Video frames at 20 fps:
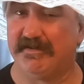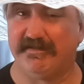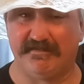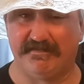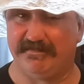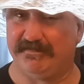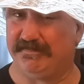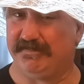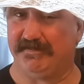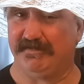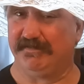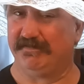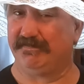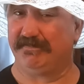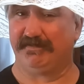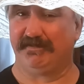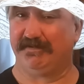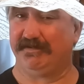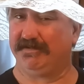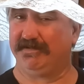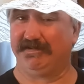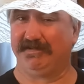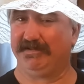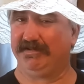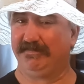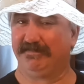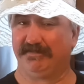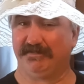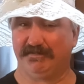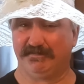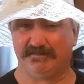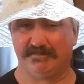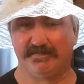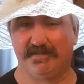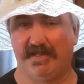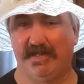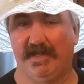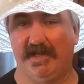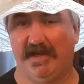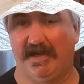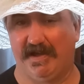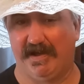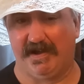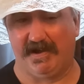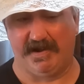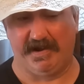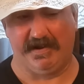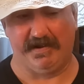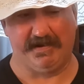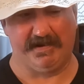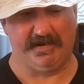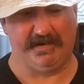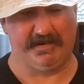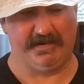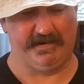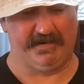feel free to leave them. I